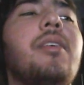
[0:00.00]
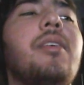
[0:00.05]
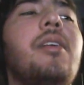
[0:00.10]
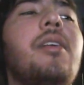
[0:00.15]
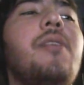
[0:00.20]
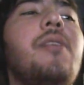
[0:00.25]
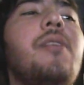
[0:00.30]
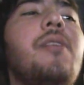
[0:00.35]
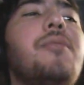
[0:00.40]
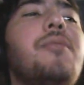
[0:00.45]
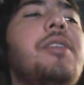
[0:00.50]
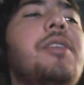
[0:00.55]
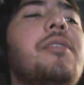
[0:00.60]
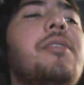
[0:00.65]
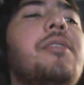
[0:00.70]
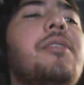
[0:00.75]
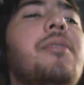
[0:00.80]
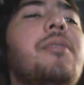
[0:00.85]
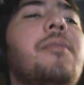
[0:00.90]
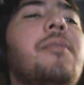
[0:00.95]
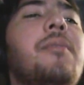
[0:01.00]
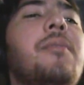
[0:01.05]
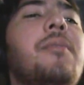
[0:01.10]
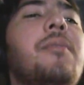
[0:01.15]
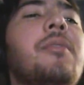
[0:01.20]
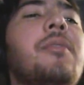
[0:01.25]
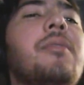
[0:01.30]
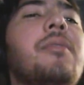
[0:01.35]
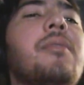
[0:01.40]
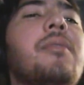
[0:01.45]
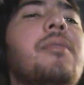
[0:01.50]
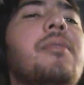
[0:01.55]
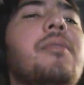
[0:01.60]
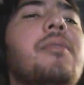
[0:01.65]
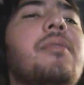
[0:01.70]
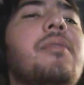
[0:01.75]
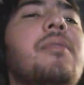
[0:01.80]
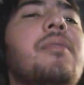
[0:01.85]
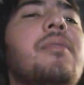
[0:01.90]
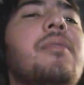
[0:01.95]
and with the reverb
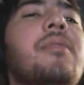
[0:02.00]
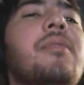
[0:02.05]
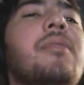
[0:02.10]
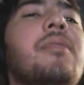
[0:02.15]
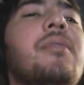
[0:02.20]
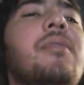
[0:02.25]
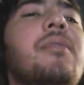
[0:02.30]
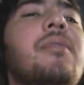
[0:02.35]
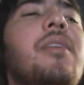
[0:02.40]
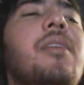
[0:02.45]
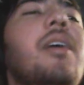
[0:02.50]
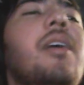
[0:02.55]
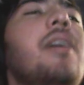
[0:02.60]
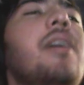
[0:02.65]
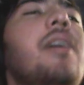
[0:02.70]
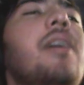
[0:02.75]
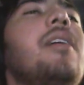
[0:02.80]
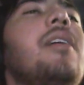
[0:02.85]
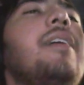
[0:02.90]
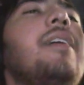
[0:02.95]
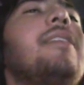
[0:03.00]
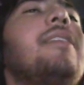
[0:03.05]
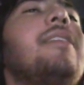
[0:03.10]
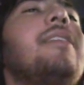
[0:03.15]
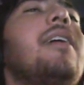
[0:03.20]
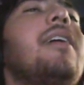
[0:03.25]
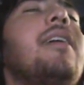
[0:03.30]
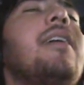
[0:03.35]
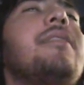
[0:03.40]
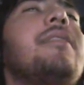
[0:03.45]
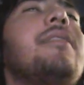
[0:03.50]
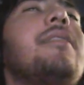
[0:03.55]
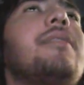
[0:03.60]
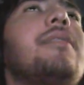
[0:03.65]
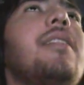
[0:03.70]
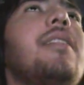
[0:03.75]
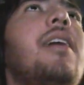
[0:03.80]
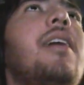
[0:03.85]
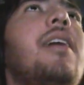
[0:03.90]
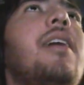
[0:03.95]
on, it adds
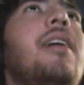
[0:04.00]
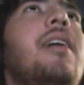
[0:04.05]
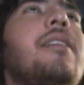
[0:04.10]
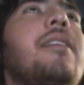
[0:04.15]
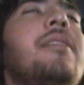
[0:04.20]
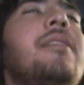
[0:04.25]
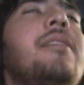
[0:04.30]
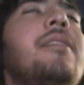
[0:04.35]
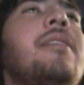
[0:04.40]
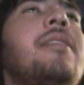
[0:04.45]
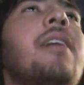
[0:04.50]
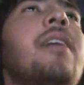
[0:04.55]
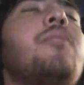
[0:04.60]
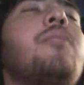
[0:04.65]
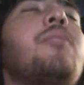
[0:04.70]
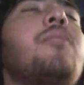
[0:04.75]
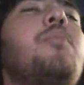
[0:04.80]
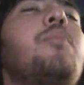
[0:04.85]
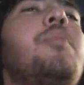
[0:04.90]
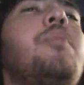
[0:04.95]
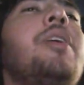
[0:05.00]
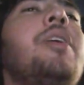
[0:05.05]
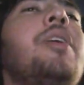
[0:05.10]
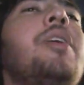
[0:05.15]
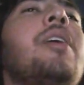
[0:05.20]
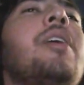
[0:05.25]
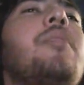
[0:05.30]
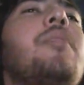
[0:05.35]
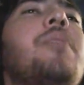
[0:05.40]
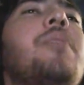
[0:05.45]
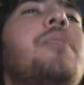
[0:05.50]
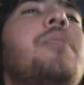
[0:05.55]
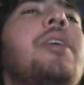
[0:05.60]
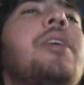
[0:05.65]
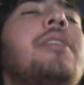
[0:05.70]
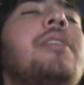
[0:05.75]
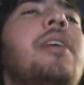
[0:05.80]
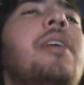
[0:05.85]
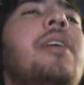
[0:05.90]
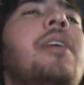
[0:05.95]
like that big
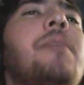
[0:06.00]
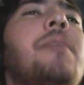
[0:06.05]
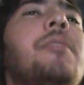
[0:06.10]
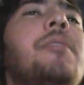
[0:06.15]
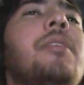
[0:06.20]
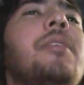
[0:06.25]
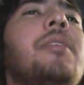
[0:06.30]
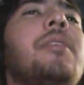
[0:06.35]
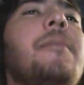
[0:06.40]
depth.